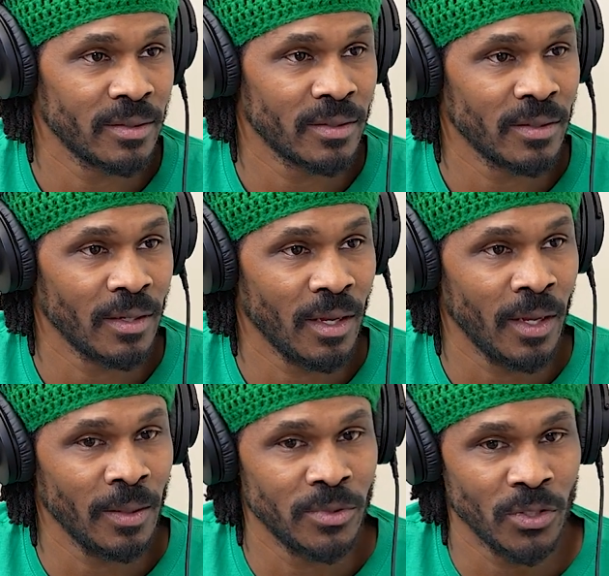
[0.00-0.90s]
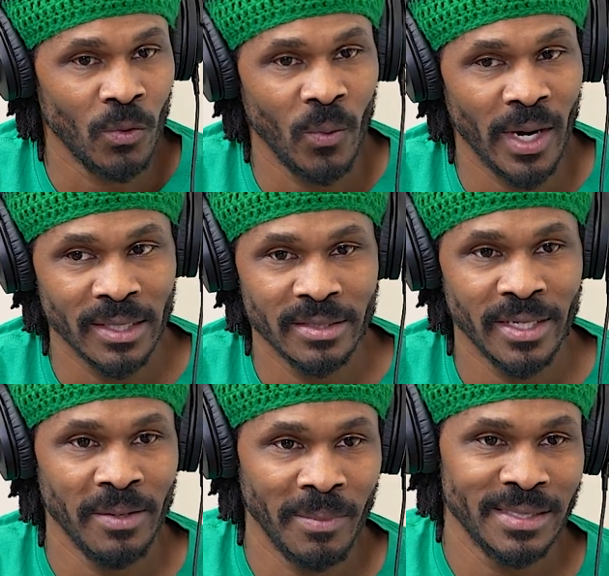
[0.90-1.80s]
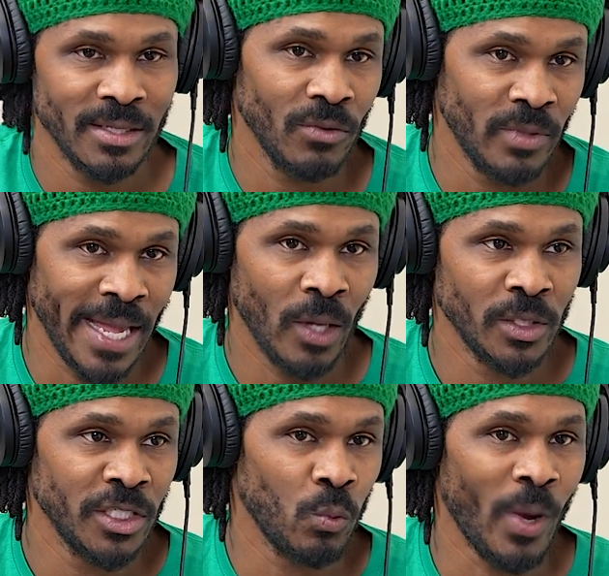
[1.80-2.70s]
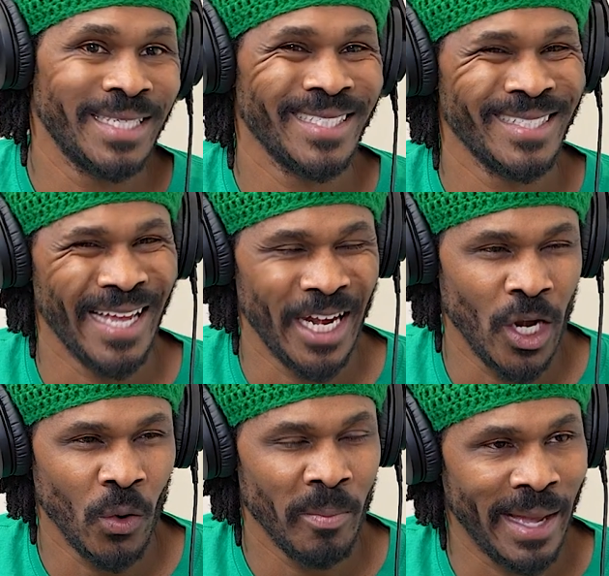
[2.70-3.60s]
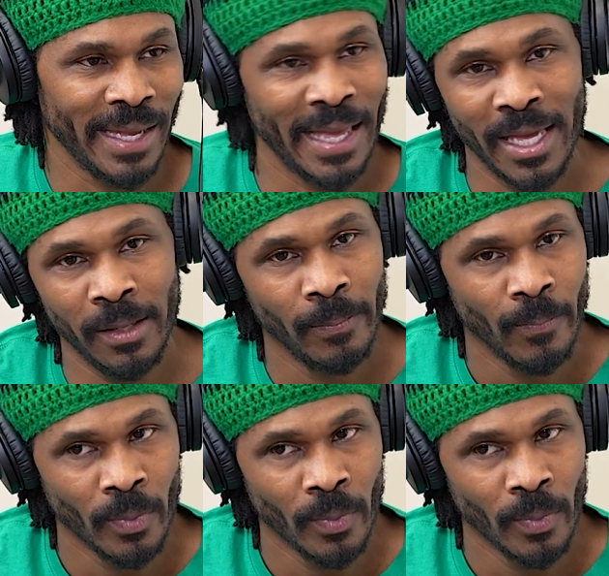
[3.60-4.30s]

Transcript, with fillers: Okay. Um, so what I say to myself now, just watching and knowing my game.